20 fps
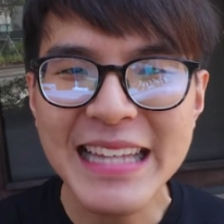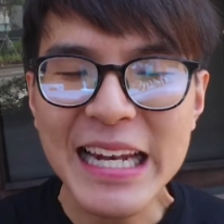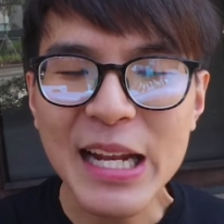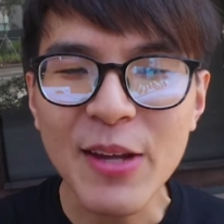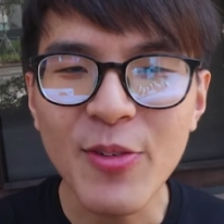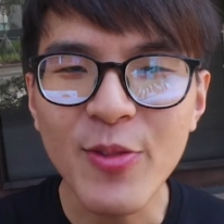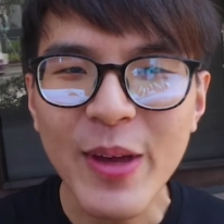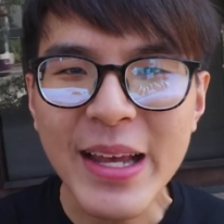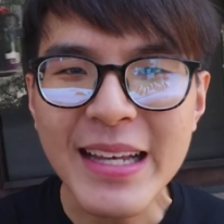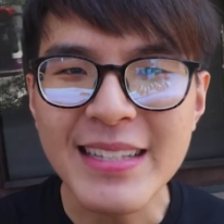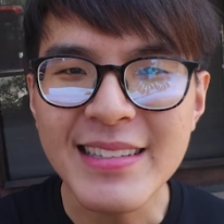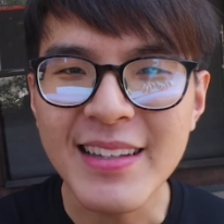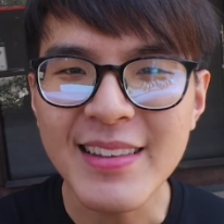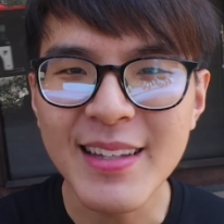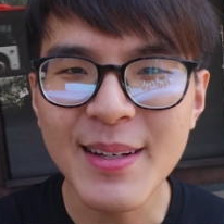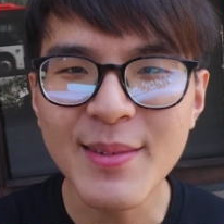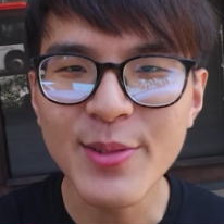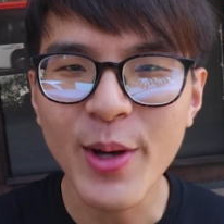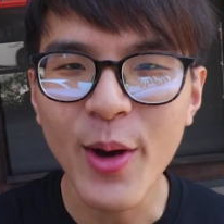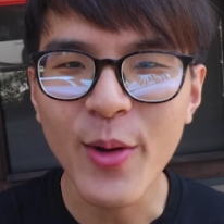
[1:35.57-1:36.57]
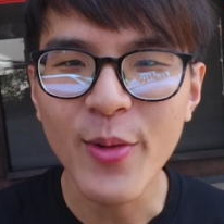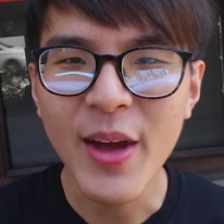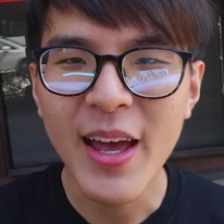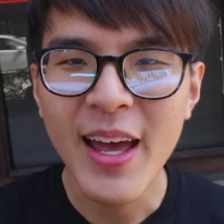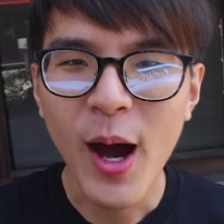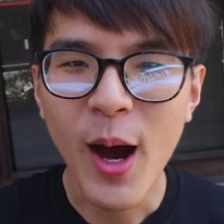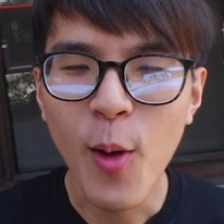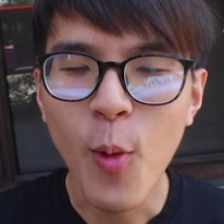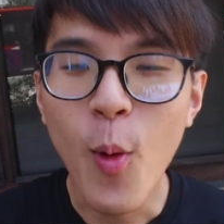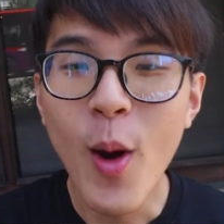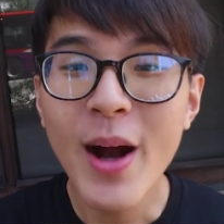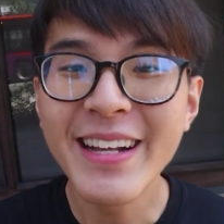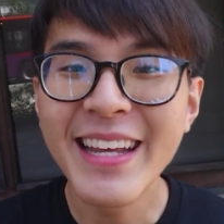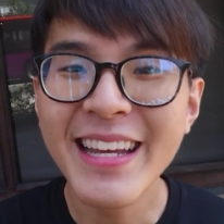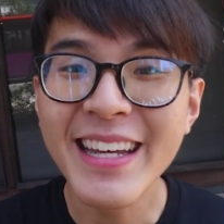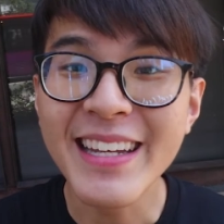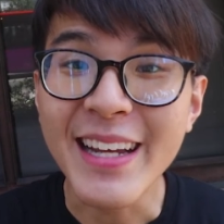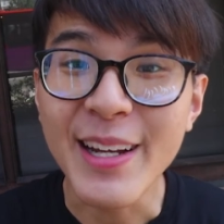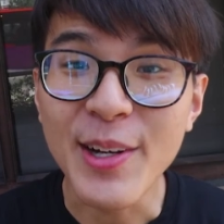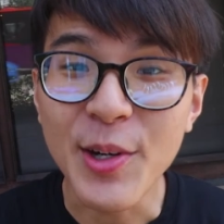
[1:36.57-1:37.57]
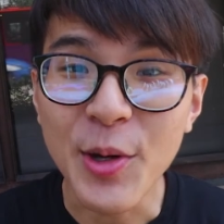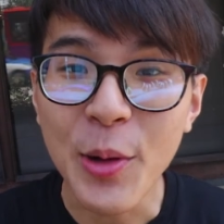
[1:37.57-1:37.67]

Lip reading: that they face in terms of working in